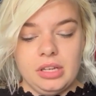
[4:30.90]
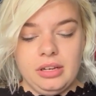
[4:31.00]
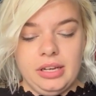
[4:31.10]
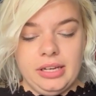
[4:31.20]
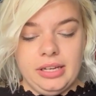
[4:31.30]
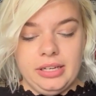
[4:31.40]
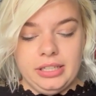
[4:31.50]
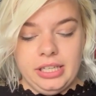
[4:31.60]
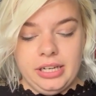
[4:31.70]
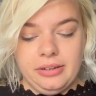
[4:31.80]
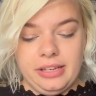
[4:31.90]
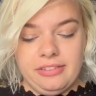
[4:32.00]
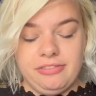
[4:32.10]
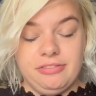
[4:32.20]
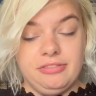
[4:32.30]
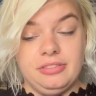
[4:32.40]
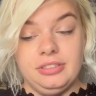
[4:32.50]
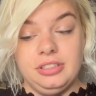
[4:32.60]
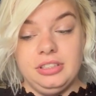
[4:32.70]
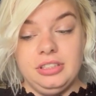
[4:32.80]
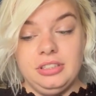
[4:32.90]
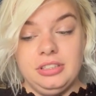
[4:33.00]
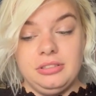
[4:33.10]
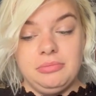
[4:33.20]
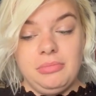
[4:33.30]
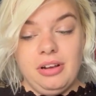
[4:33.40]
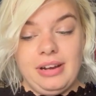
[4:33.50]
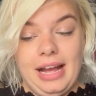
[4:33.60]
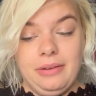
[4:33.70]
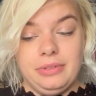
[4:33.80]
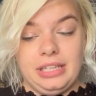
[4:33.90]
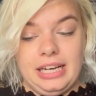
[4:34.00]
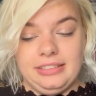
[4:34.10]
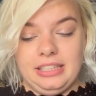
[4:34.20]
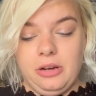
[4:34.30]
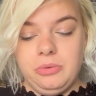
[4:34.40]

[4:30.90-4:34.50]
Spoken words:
you know, if Margaret Atwood likes it.